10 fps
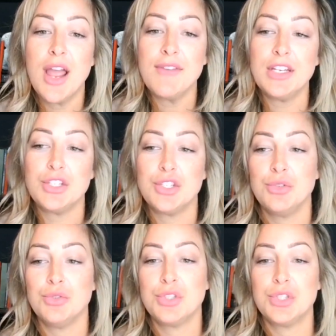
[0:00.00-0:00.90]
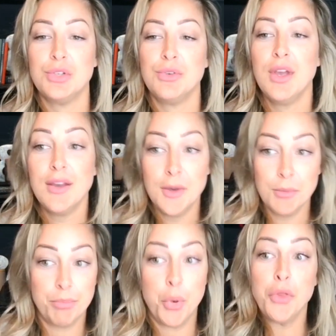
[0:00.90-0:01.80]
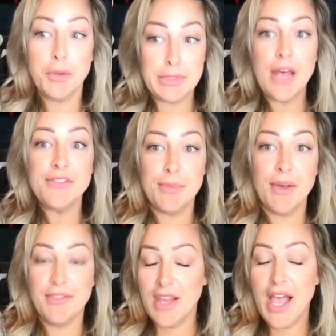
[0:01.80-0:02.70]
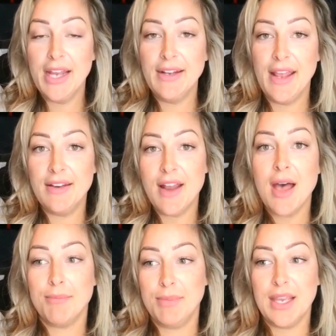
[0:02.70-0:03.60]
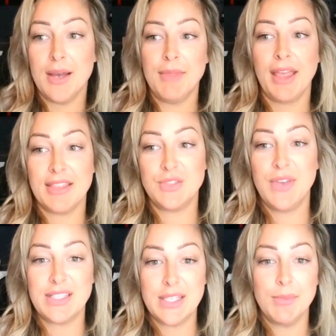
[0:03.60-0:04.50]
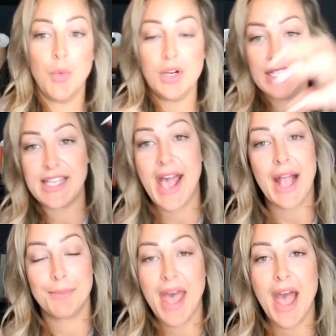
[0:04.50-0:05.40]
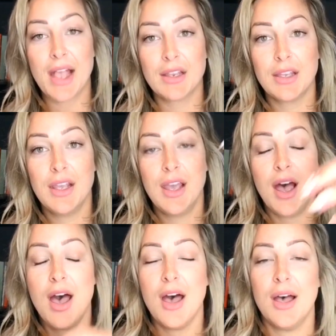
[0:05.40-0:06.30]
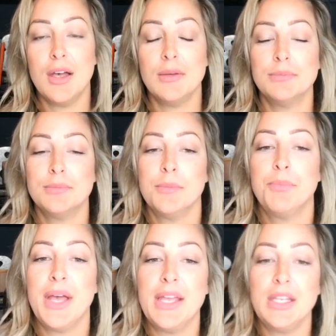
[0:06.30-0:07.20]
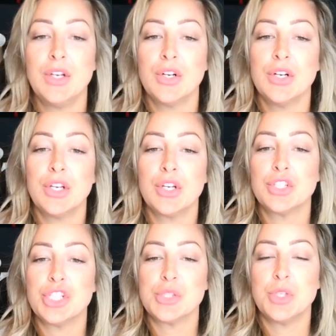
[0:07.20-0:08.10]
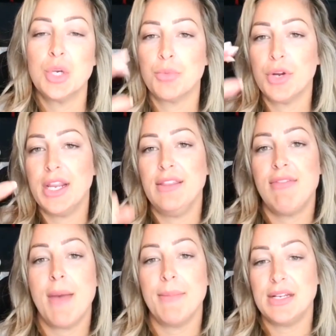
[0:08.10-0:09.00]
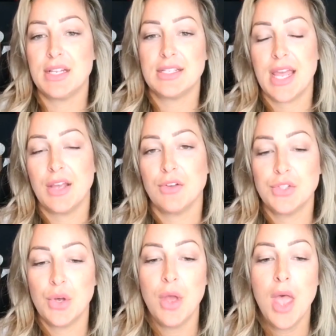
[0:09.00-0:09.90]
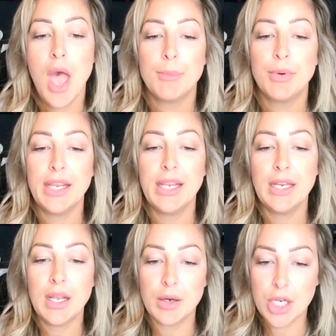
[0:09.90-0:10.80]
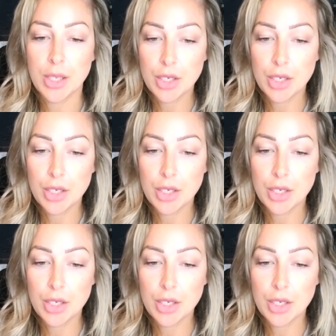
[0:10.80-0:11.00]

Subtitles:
they're having to choose to pull themselves above the line and not become like this victim and want to attack back. But you're bringing them into the cycle. So bringing